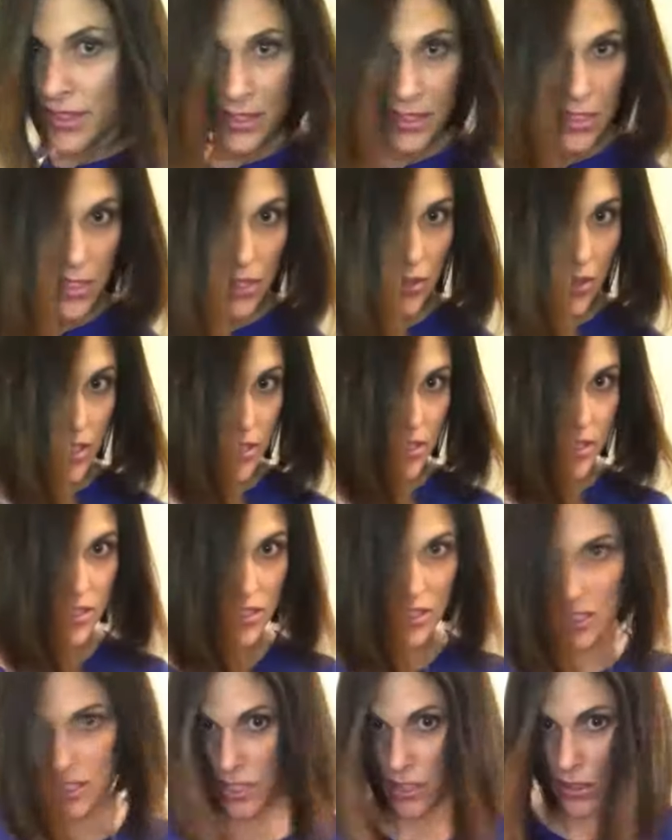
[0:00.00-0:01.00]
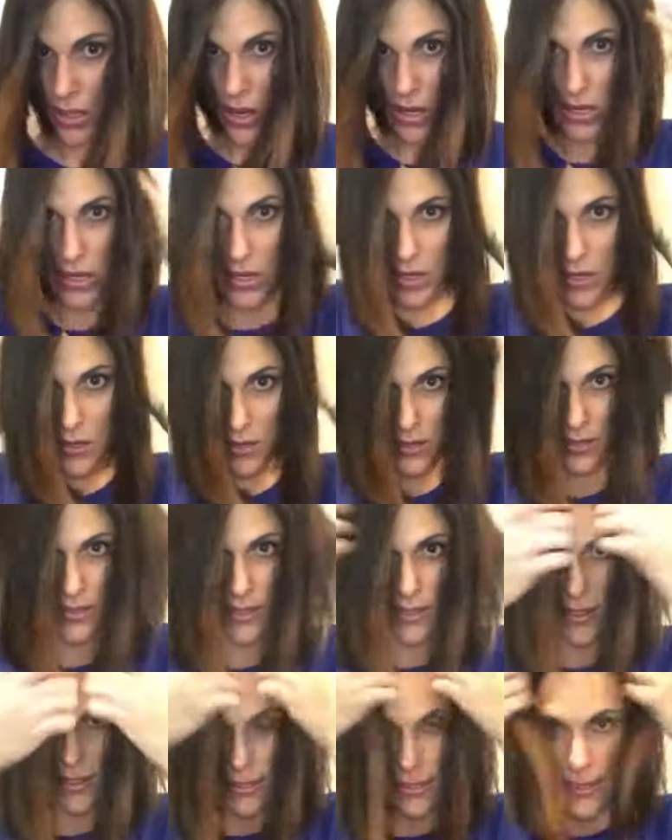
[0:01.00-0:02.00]
so this is just a longer
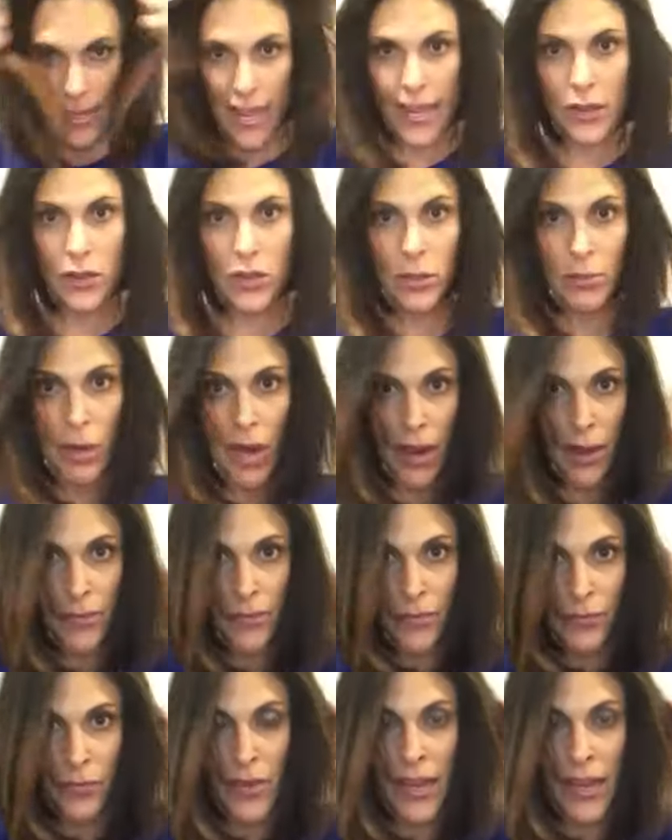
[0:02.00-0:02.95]
angled bob.